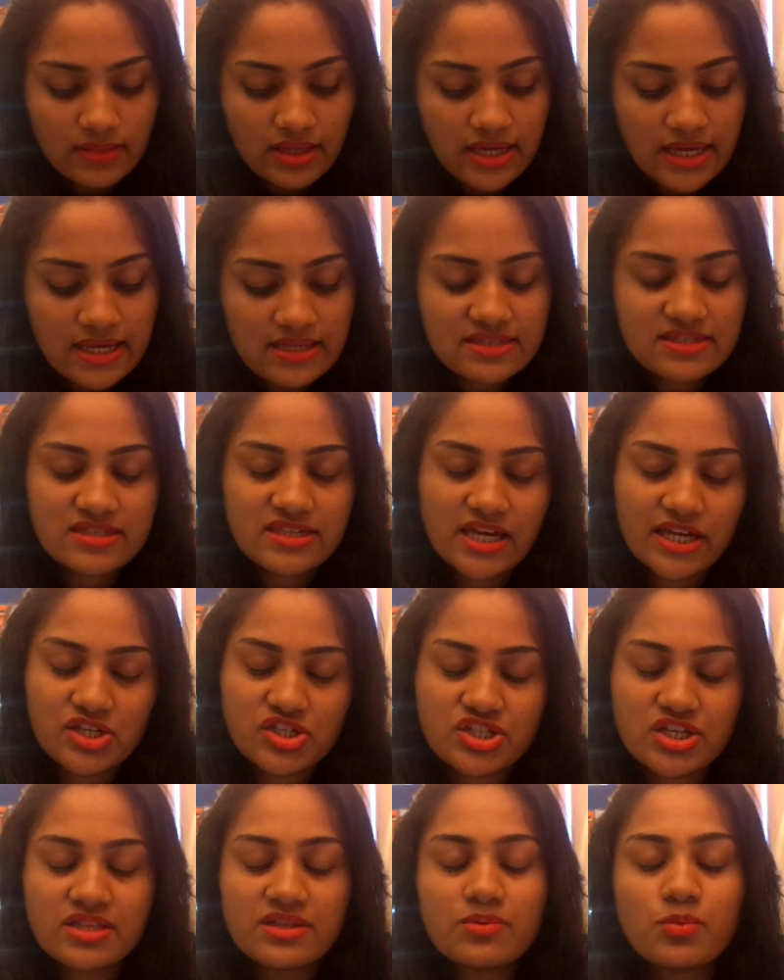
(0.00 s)
Each
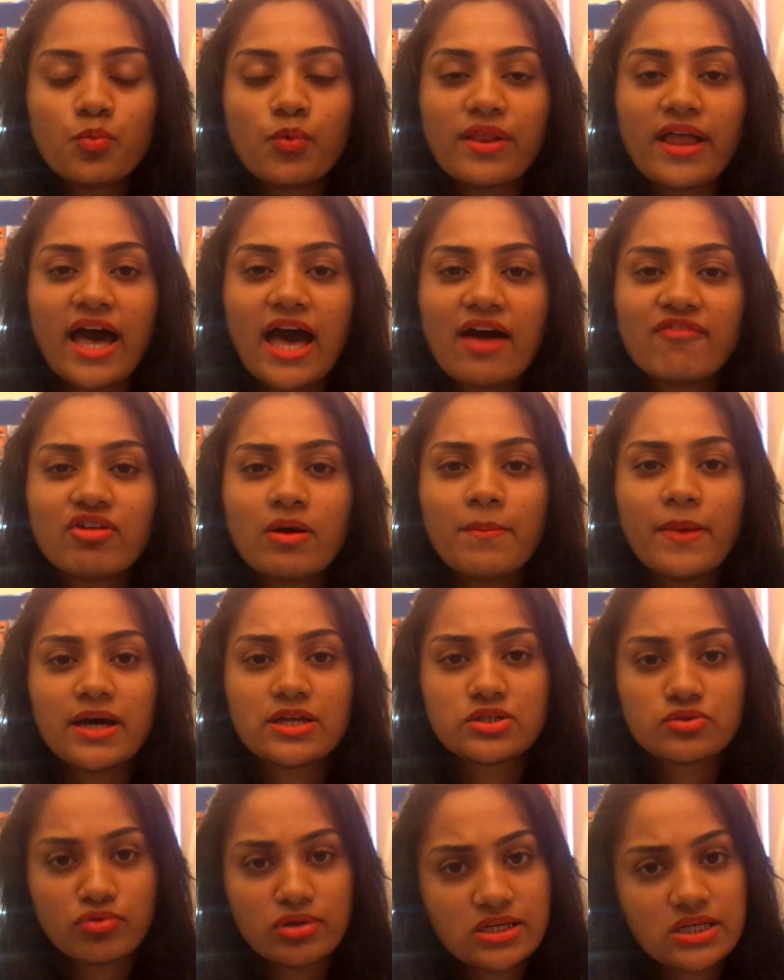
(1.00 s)
section will have
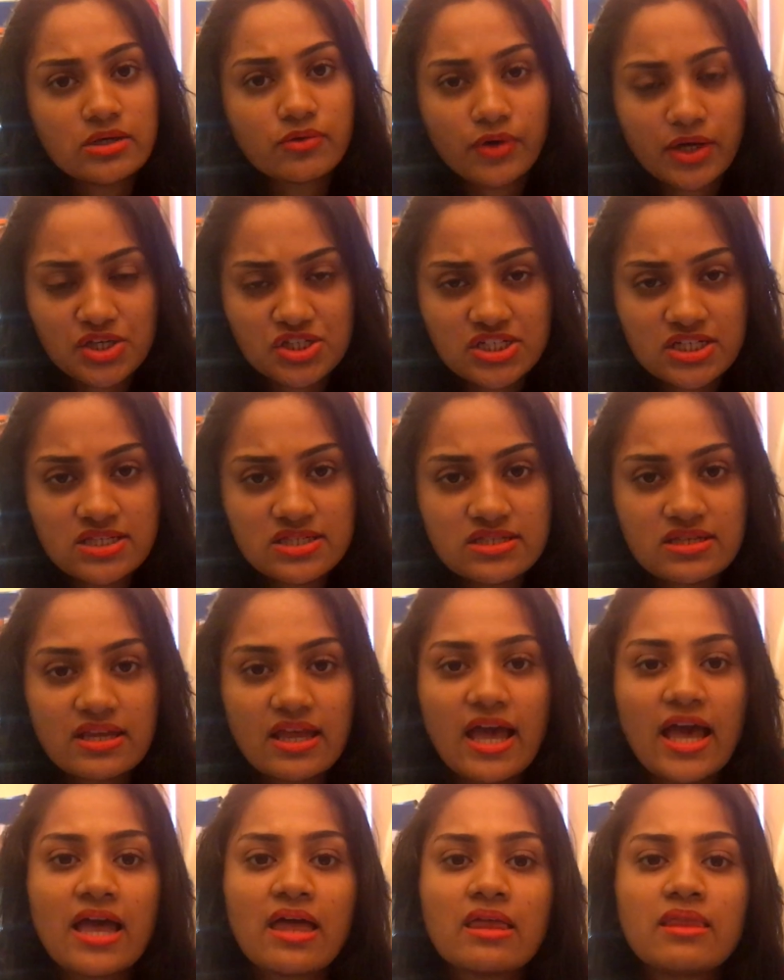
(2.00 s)
about 20 questions,
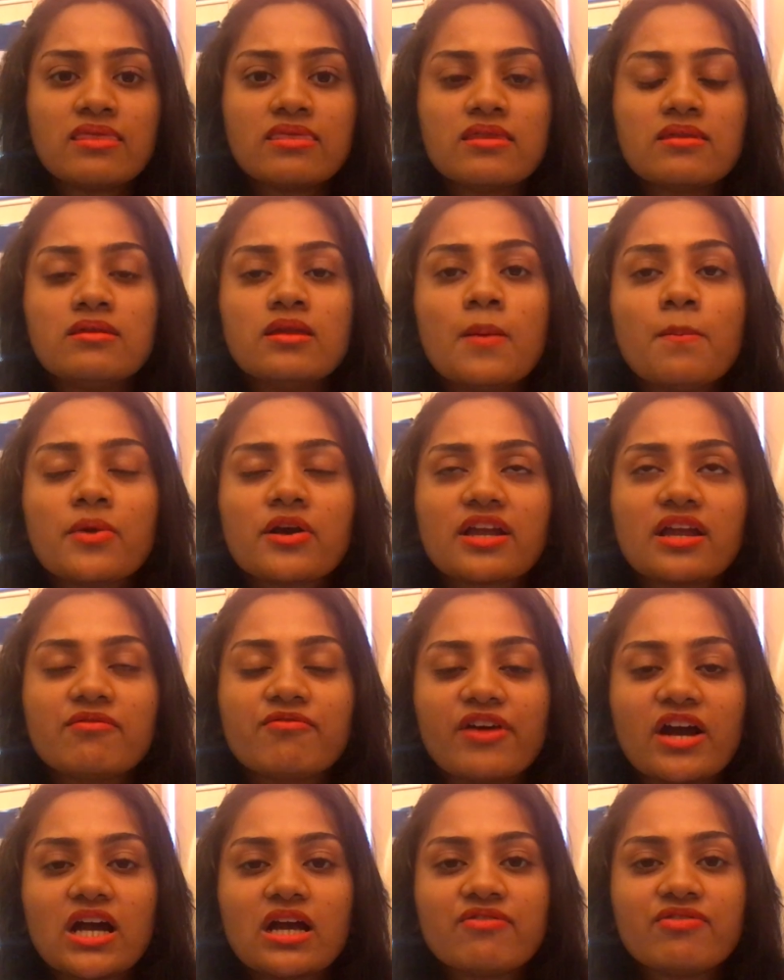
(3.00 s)
and the number can
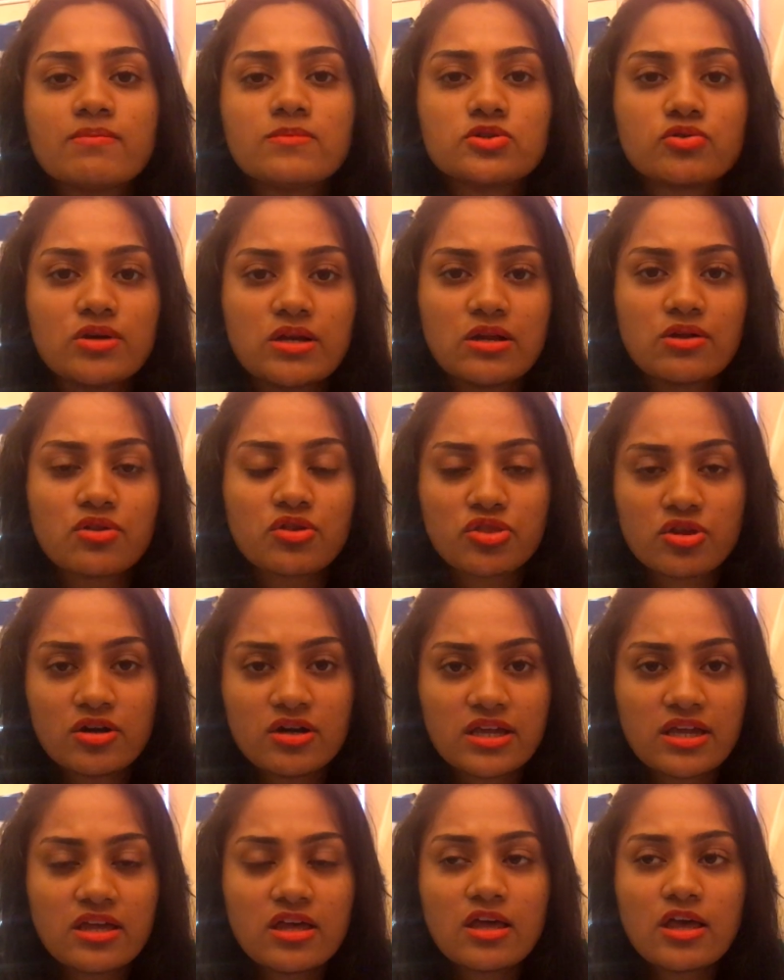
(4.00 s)
vary from 20 to
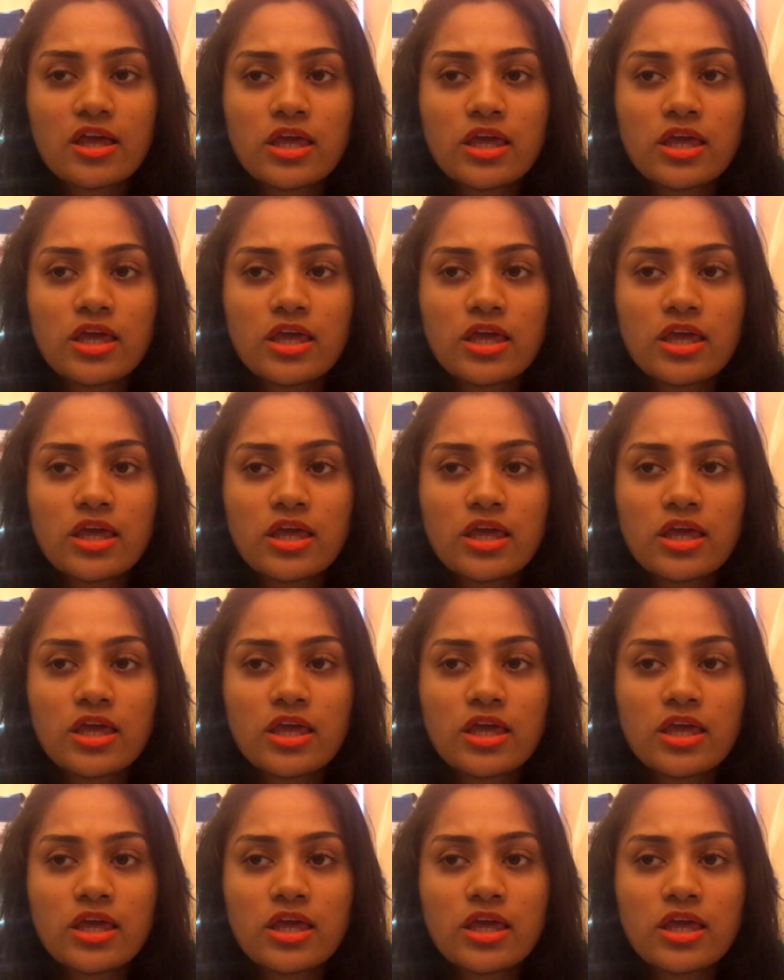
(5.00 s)
30.